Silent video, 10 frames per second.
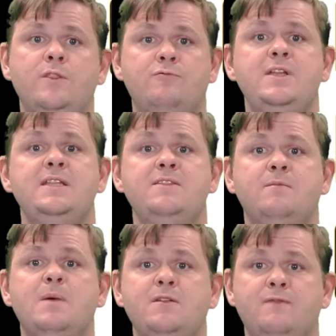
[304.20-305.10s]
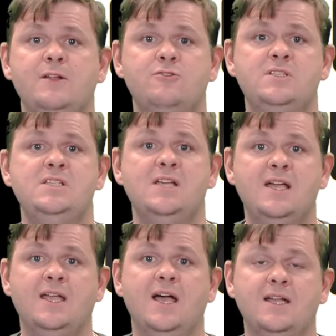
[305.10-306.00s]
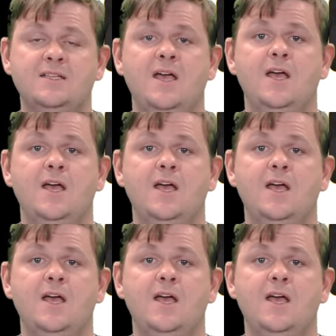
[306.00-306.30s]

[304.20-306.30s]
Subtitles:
reading the manufacturer's design guide